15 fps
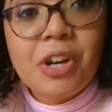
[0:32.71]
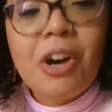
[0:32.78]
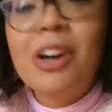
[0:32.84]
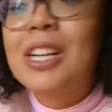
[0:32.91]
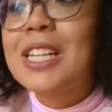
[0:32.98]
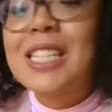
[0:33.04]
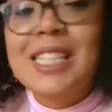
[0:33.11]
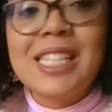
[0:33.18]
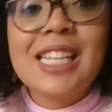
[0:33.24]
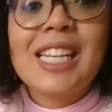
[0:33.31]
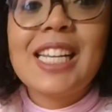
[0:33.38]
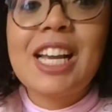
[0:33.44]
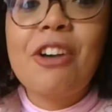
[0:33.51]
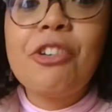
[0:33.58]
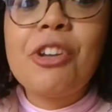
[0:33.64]

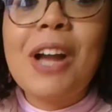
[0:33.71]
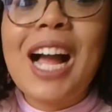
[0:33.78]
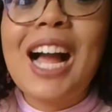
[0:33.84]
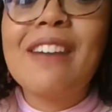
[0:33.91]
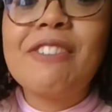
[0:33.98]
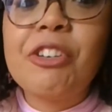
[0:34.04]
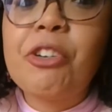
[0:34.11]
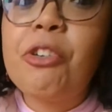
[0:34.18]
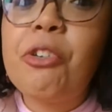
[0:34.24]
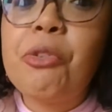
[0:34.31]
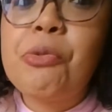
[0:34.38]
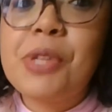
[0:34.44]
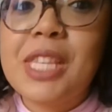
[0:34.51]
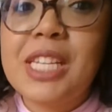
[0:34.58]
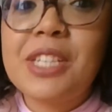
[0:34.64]
Honestly, you have it all
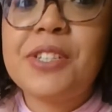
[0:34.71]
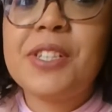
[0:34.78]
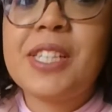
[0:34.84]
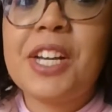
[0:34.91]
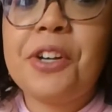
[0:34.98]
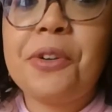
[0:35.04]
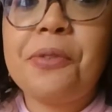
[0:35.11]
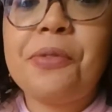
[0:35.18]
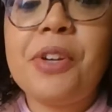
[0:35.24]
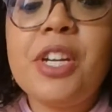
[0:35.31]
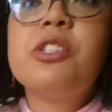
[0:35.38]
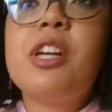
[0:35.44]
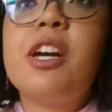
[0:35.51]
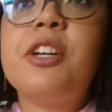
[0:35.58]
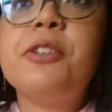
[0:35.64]
within yourself.
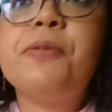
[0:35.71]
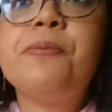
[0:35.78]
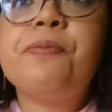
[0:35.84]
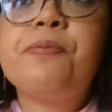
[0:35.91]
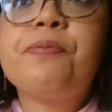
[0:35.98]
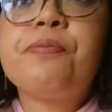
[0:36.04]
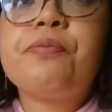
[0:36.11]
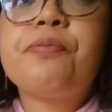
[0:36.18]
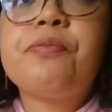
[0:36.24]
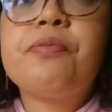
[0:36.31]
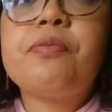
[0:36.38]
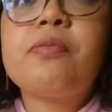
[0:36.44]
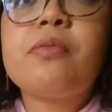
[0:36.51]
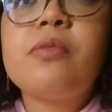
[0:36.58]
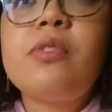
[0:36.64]
So
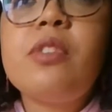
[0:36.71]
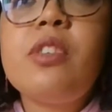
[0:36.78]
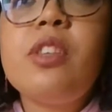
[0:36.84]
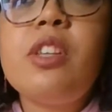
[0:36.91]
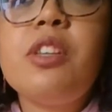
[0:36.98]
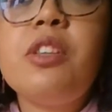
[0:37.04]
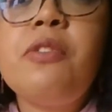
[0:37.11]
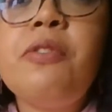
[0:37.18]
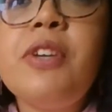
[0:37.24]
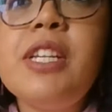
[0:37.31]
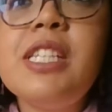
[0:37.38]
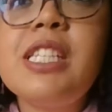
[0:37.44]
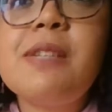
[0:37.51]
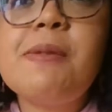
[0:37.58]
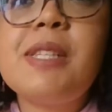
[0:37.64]
the
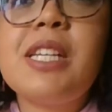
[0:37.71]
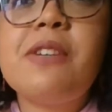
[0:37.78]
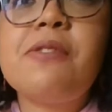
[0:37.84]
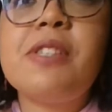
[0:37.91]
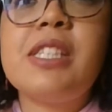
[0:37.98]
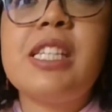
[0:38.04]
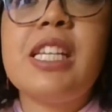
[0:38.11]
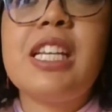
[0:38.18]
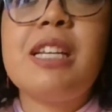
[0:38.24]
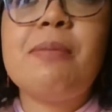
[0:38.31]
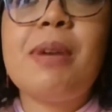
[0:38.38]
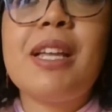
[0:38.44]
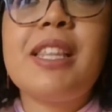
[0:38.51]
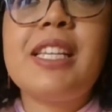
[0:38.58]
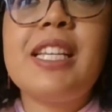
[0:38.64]
first thing with self-esteem,
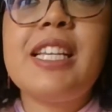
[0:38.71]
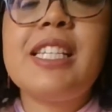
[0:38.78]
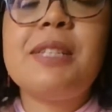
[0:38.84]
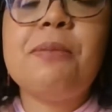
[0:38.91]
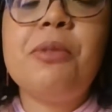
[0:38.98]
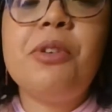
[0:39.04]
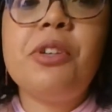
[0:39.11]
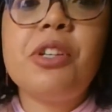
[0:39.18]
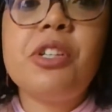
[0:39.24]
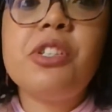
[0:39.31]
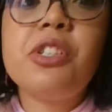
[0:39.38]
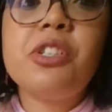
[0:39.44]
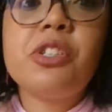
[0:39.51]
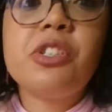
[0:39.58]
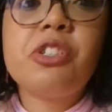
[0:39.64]
I think it's
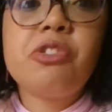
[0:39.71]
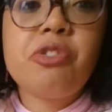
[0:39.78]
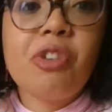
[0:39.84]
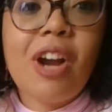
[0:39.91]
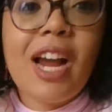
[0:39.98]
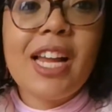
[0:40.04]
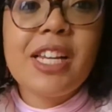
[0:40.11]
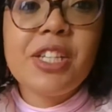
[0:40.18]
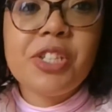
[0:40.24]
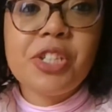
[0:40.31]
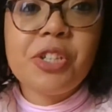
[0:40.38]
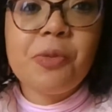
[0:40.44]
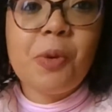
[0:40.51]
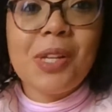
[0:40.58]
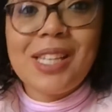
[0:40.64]
important to just try and
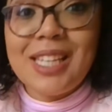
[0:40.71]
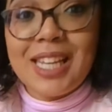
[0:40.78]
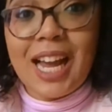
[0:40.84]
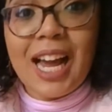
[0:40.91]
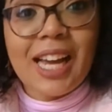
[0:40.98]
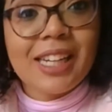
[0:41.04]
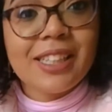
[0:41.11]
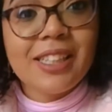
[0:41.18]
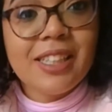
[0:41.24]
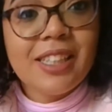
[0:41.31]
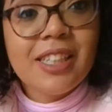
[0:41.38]
do what you can.